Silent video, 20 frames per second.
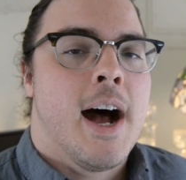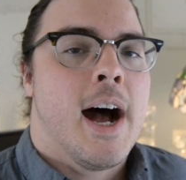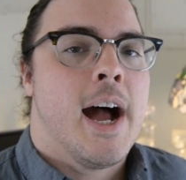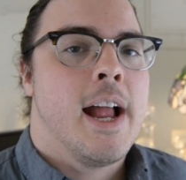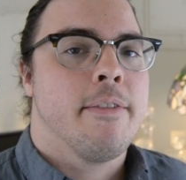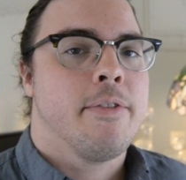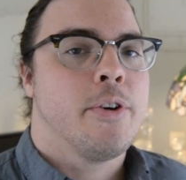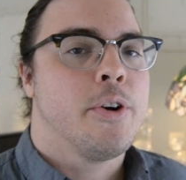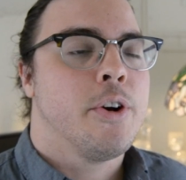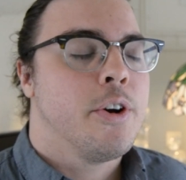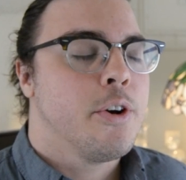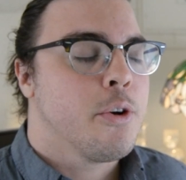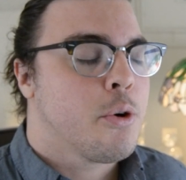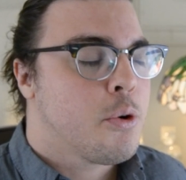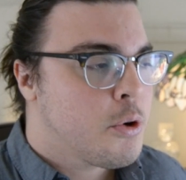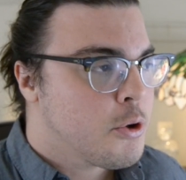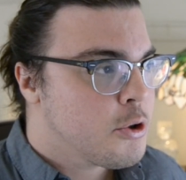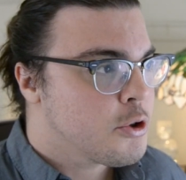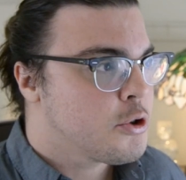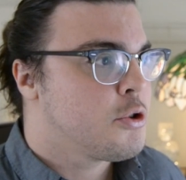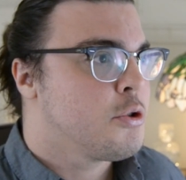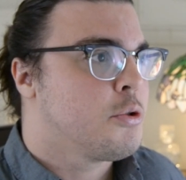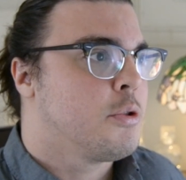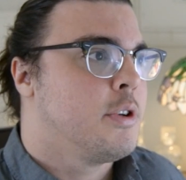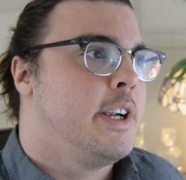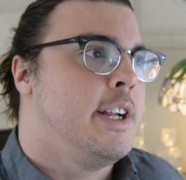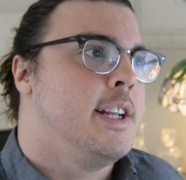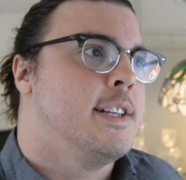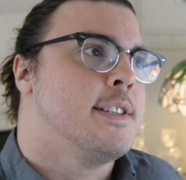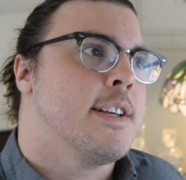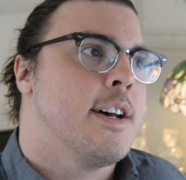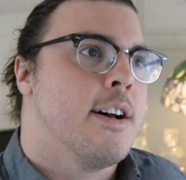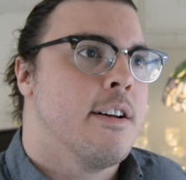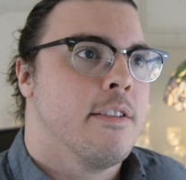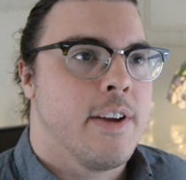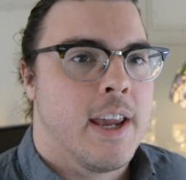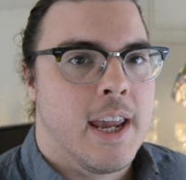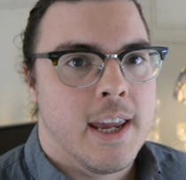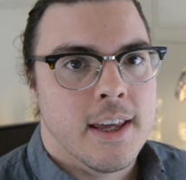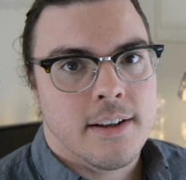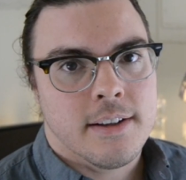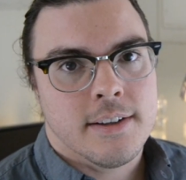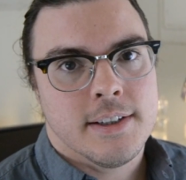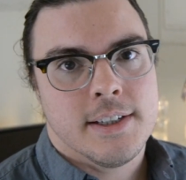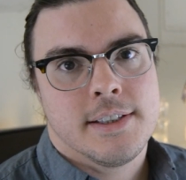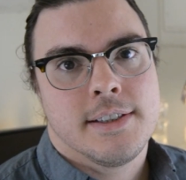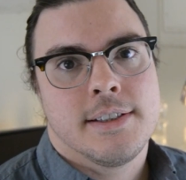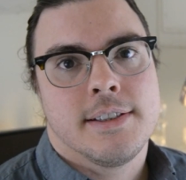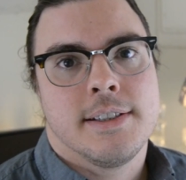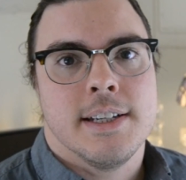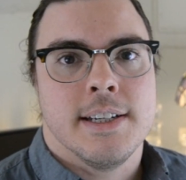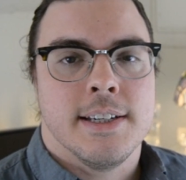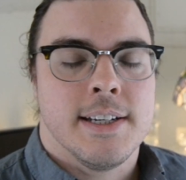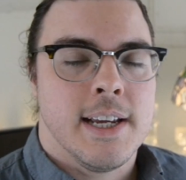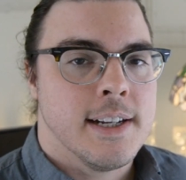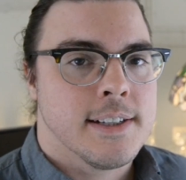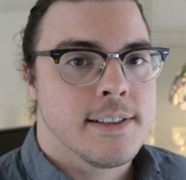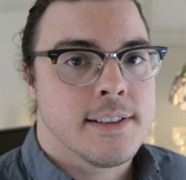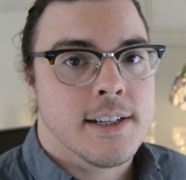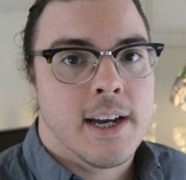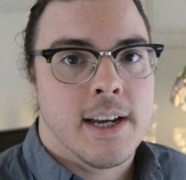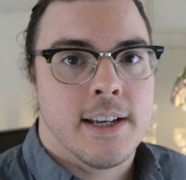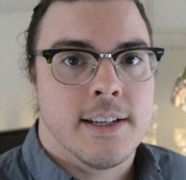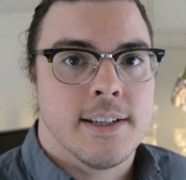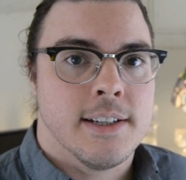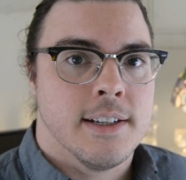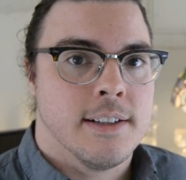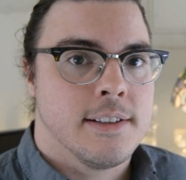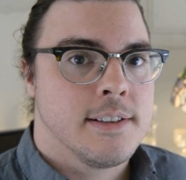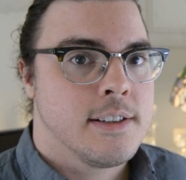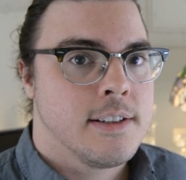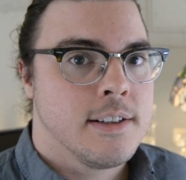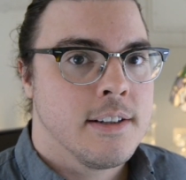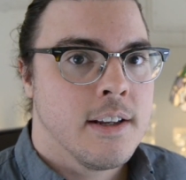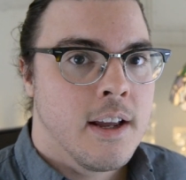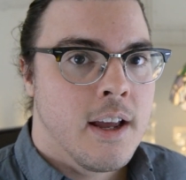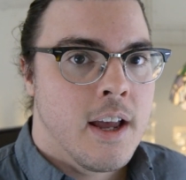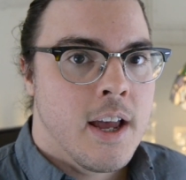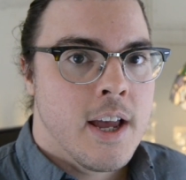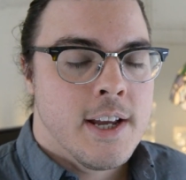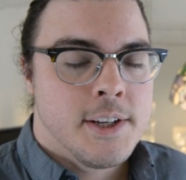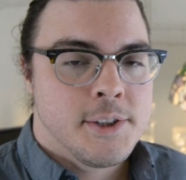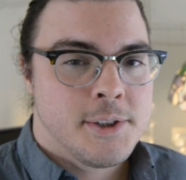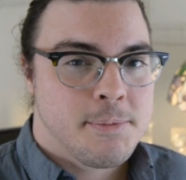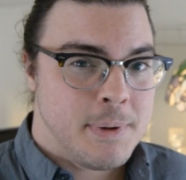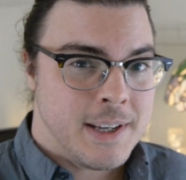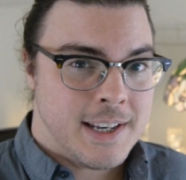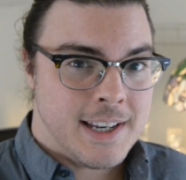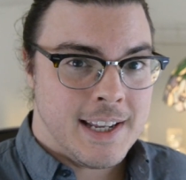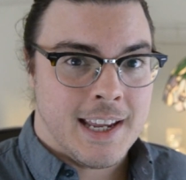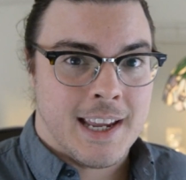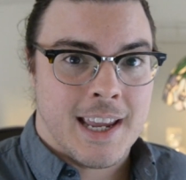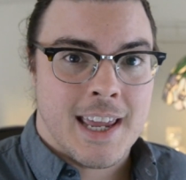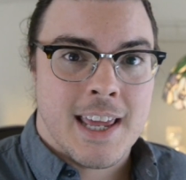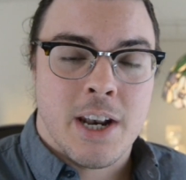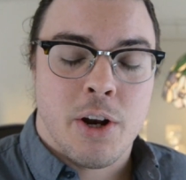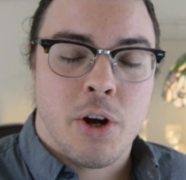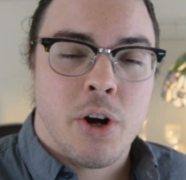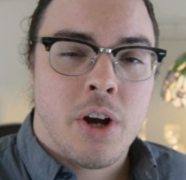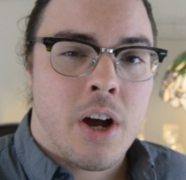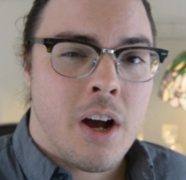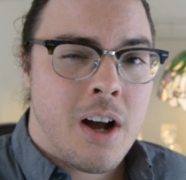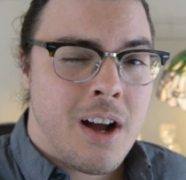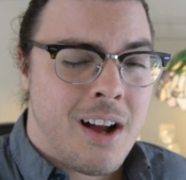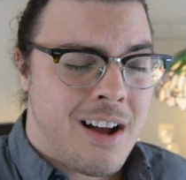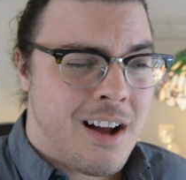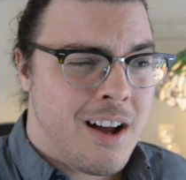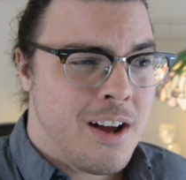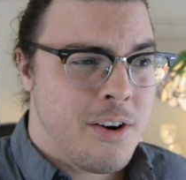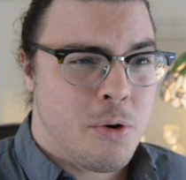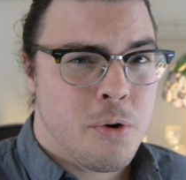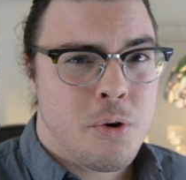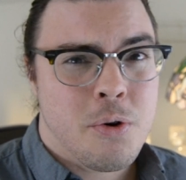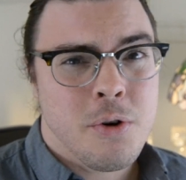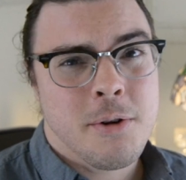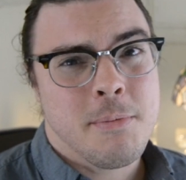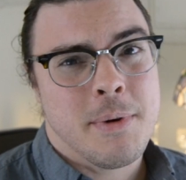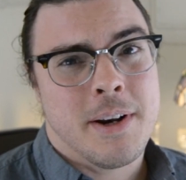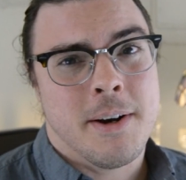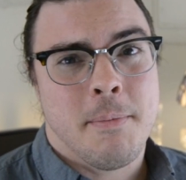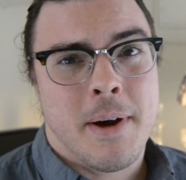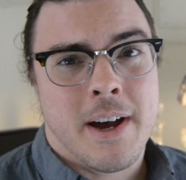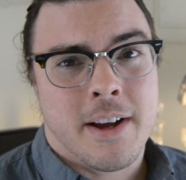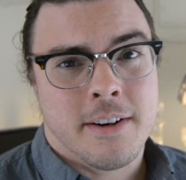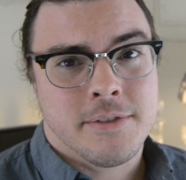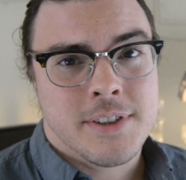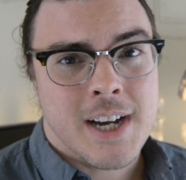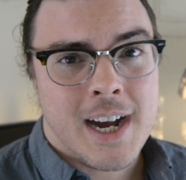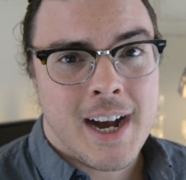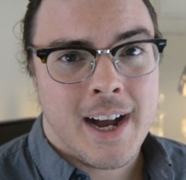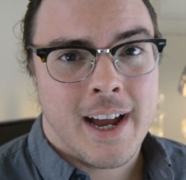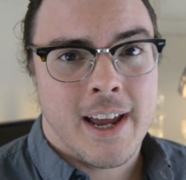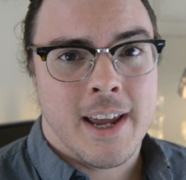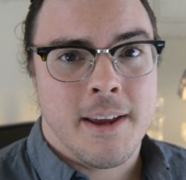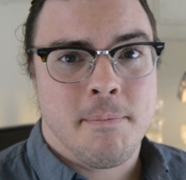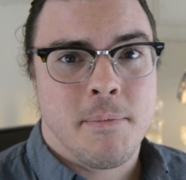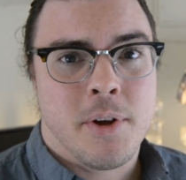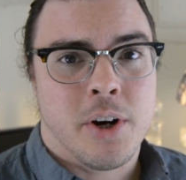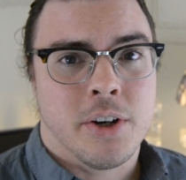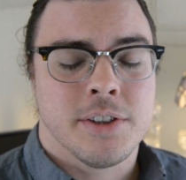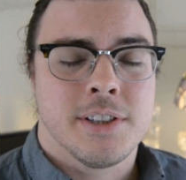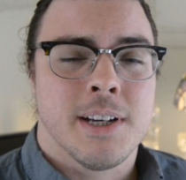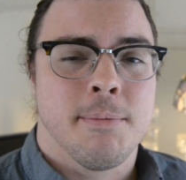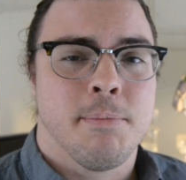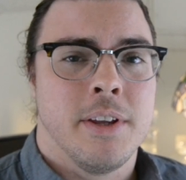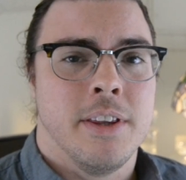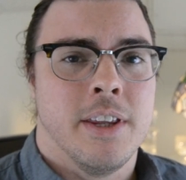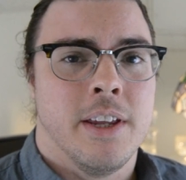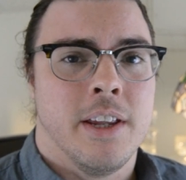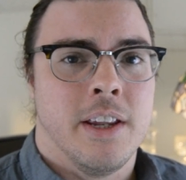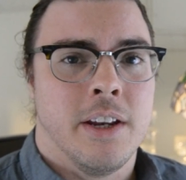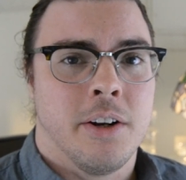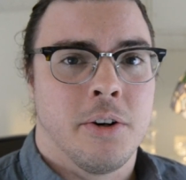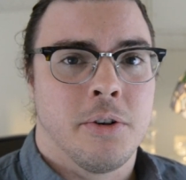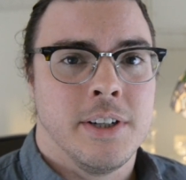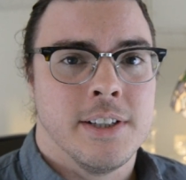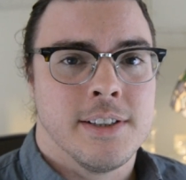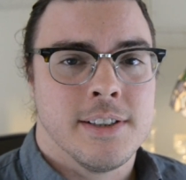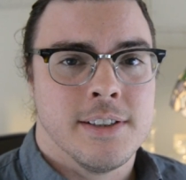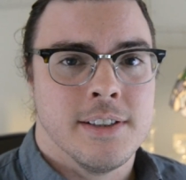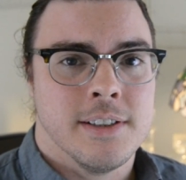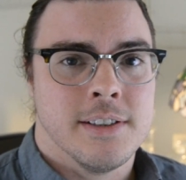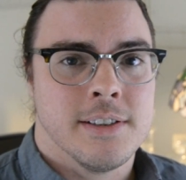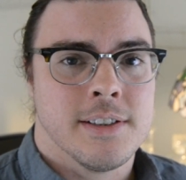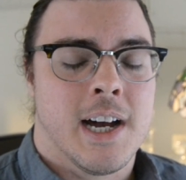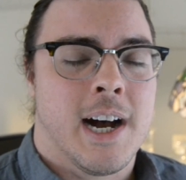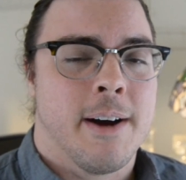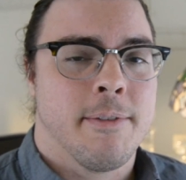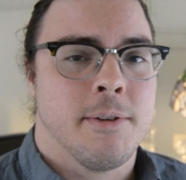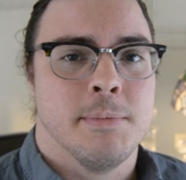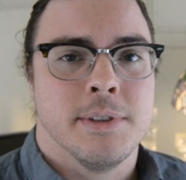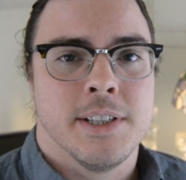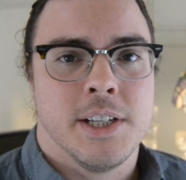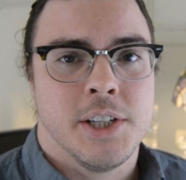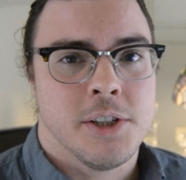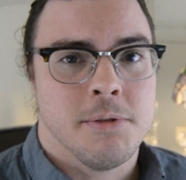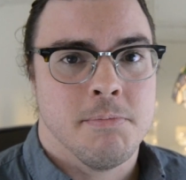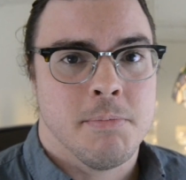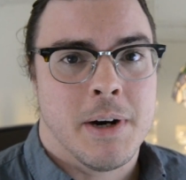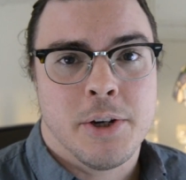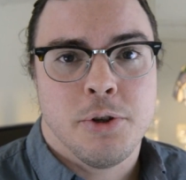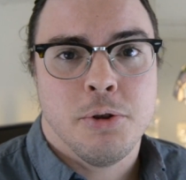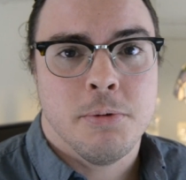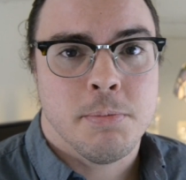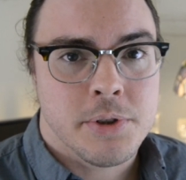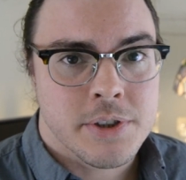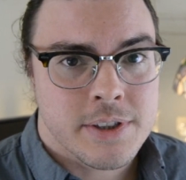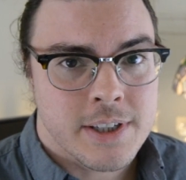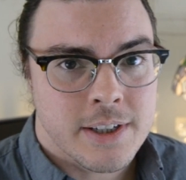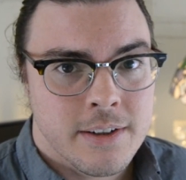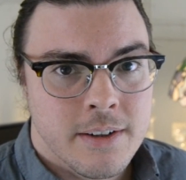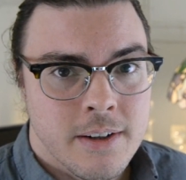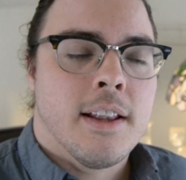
I have heard horror stories of analysts and data scientists spending an unordinate amount of time on something that increases optimization by two percent.